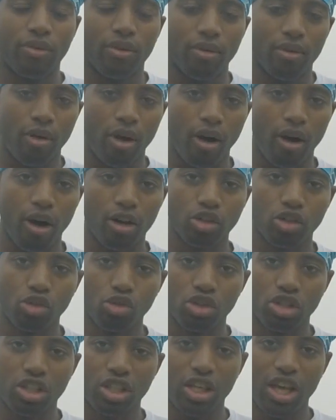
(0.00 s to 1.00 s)
for
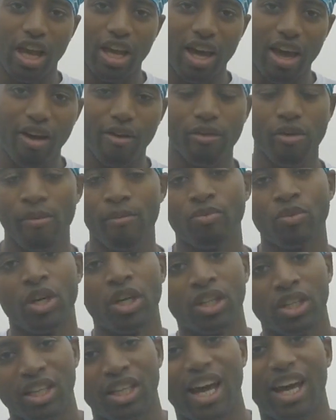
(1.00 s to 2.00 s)
through CAF,
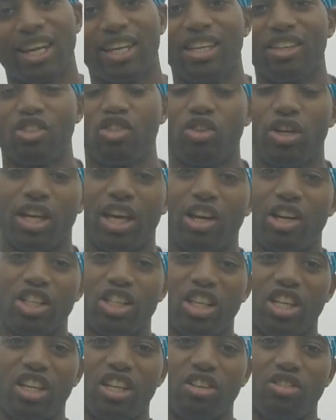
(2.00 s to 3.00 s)
then that gives you a
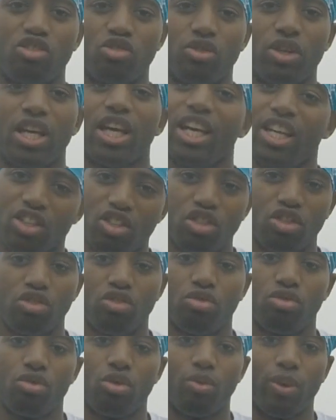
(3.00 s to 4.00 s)
guaranteed entry
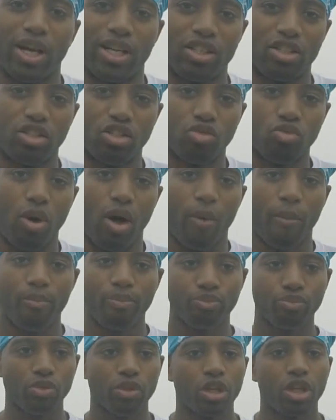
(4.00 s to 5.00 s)
into the race as well.
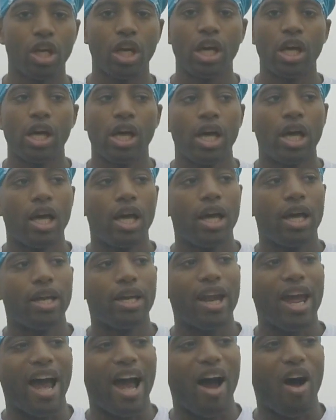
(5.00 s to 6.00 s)

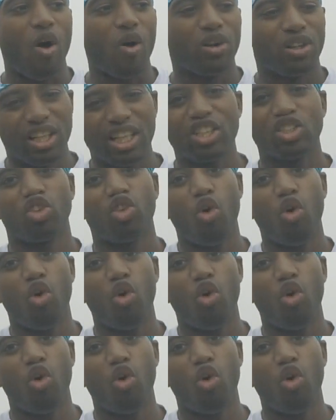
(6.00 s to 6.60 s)
Now, let's